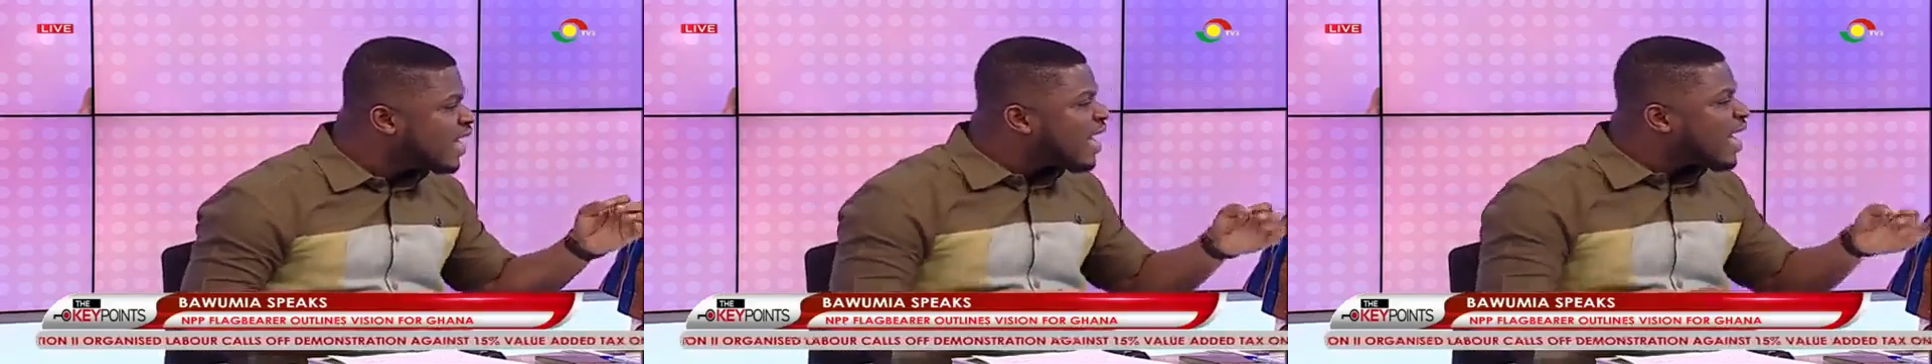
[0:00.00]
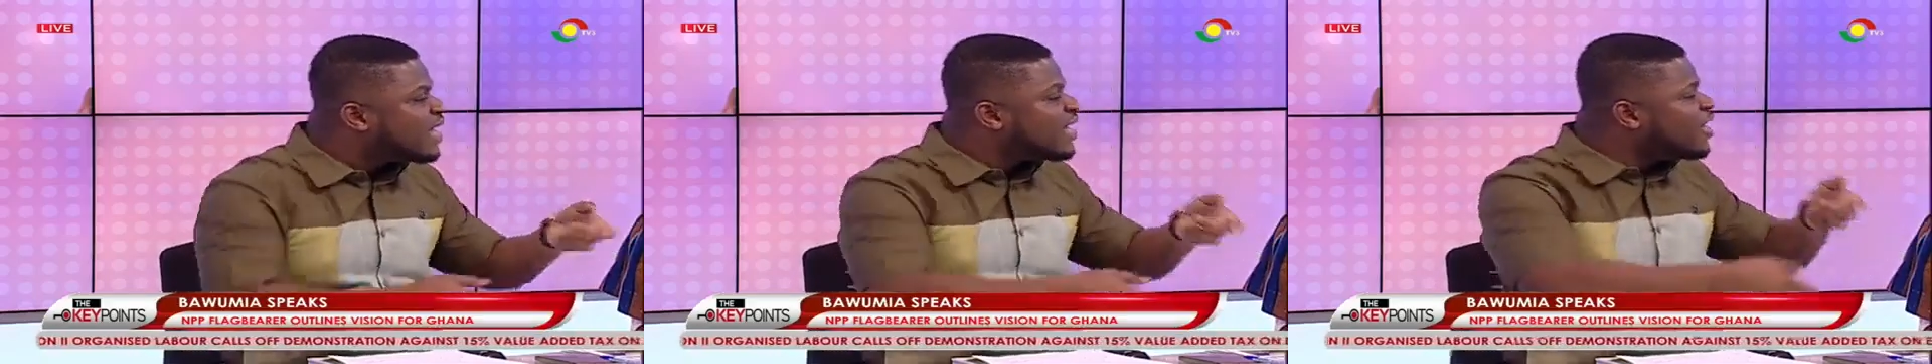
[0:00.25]

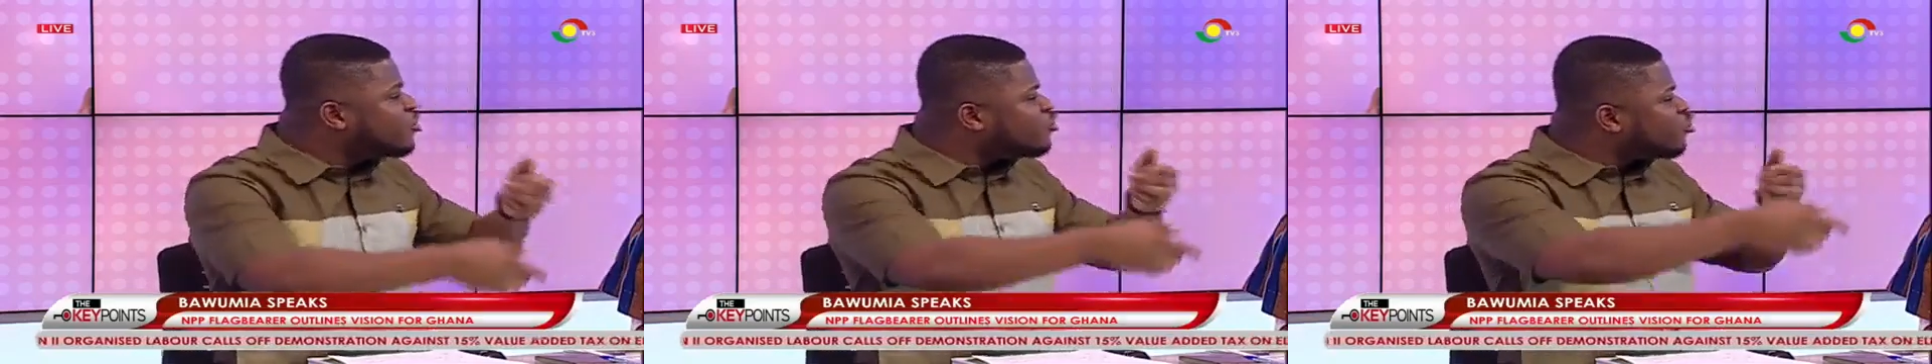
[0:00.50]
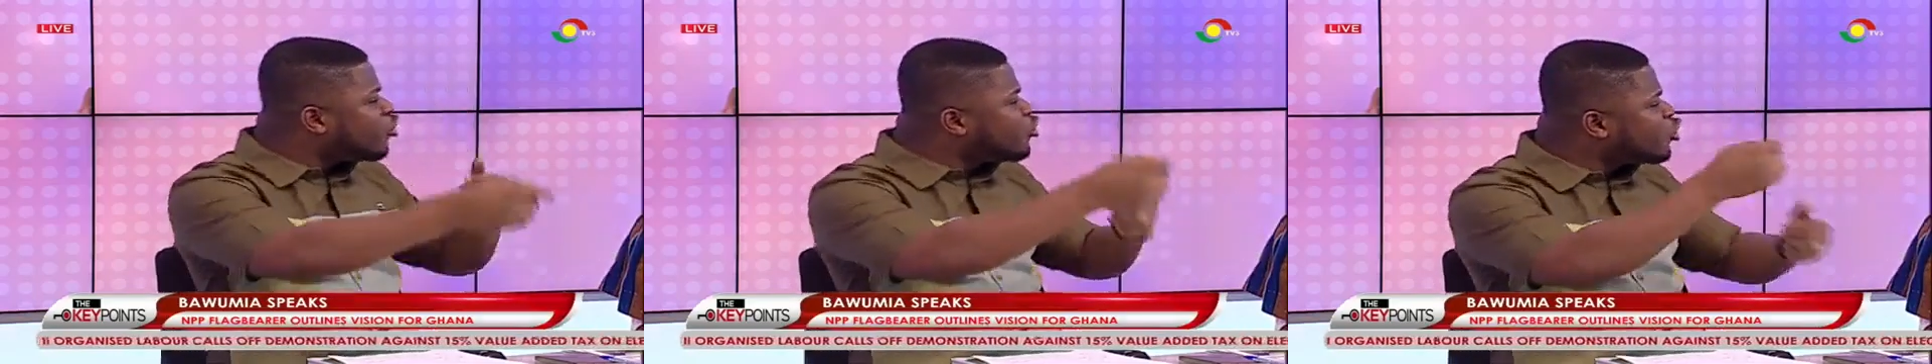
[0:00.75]
and
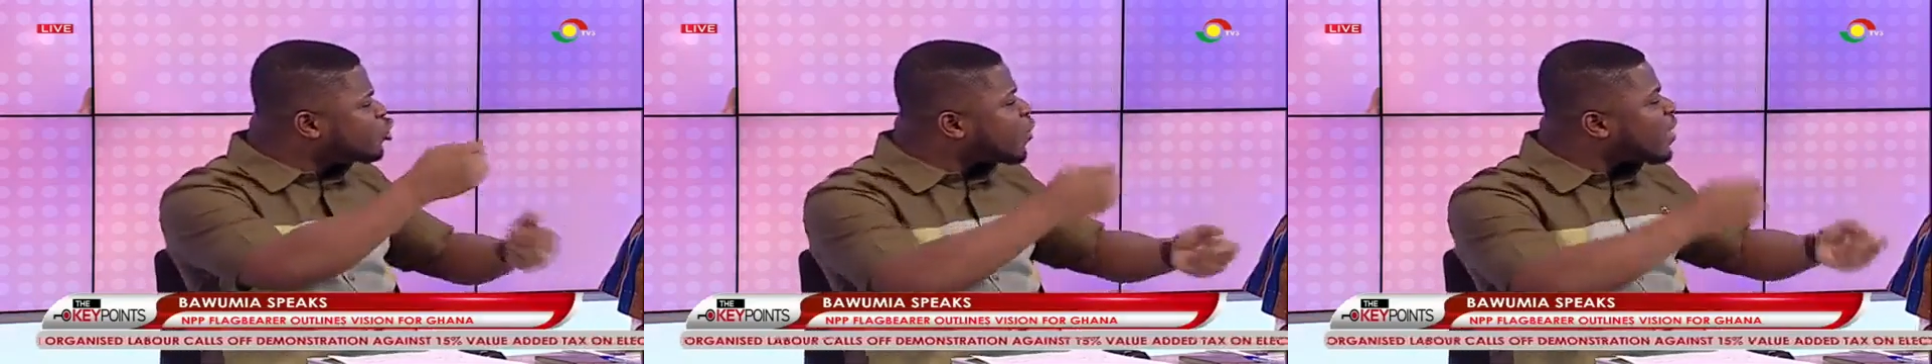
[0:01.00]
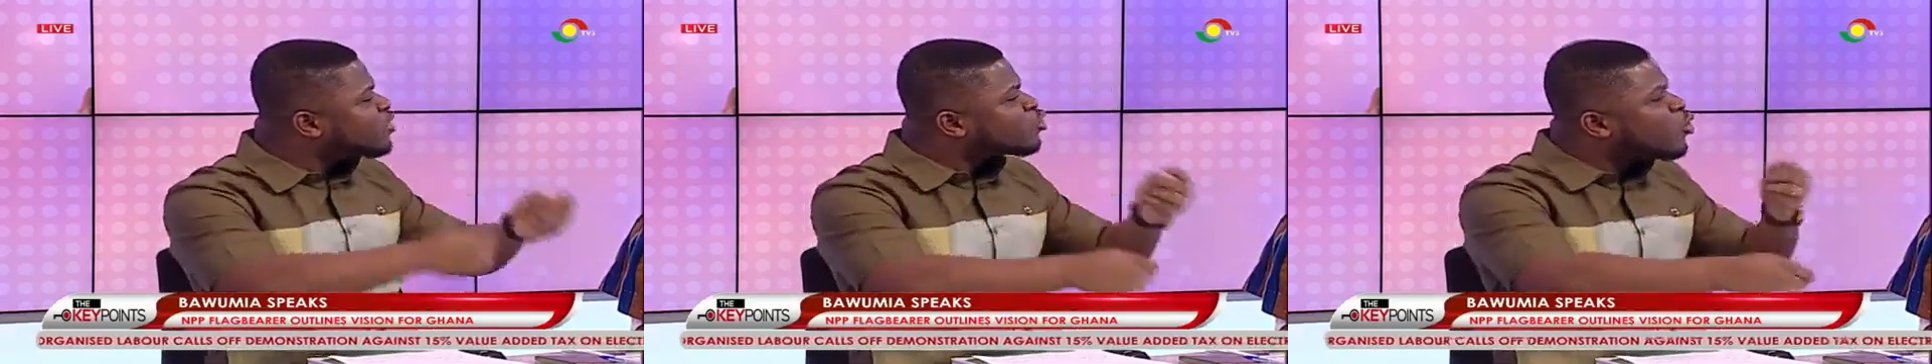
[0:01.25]
introduced
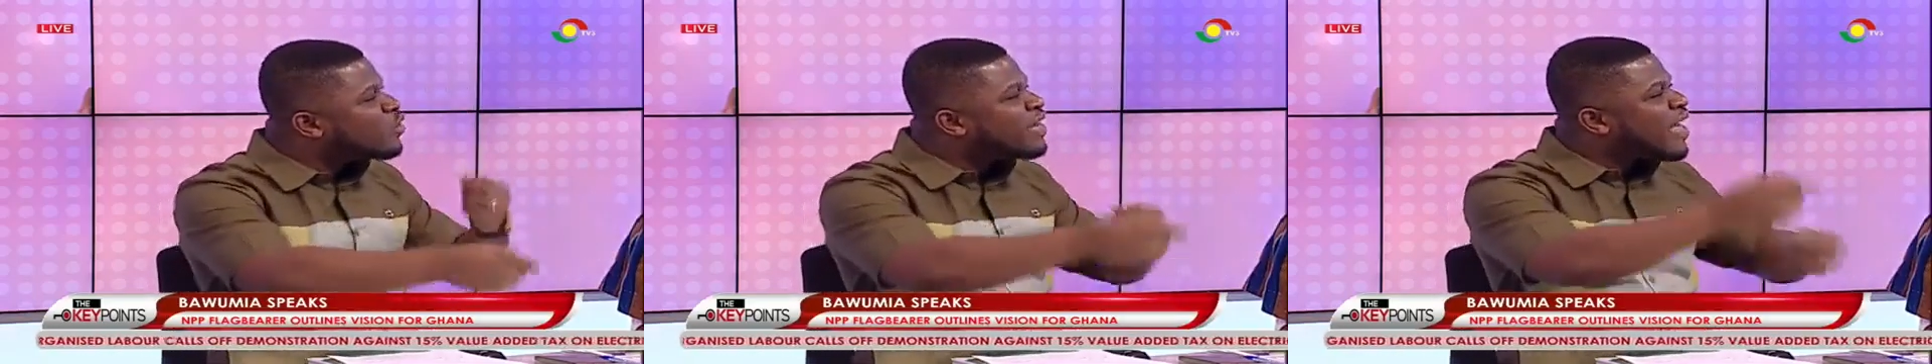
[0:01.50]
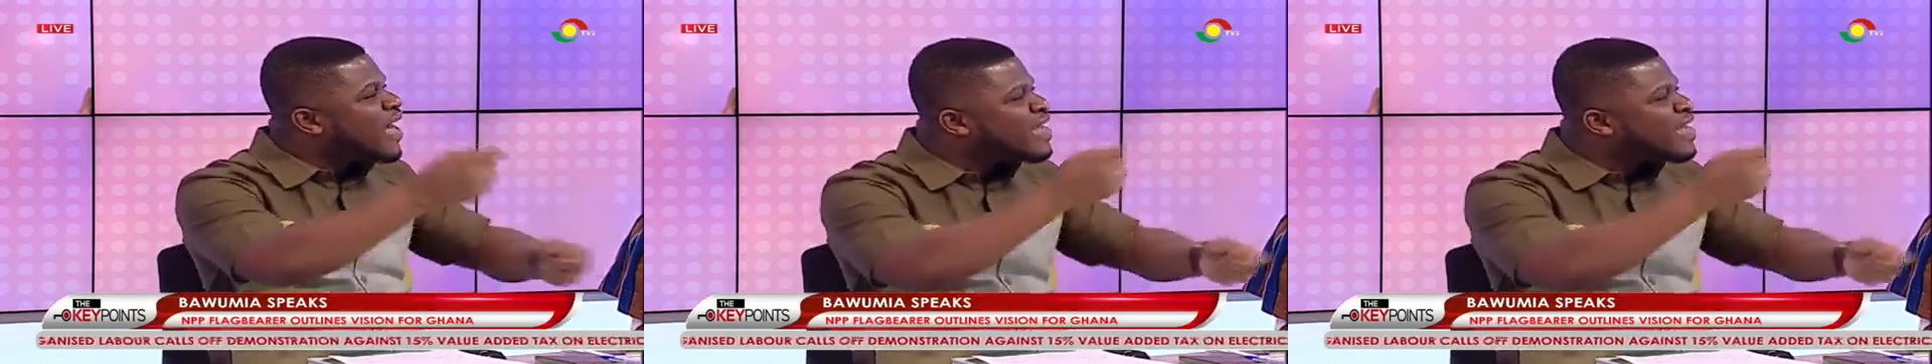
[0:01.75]
what is called the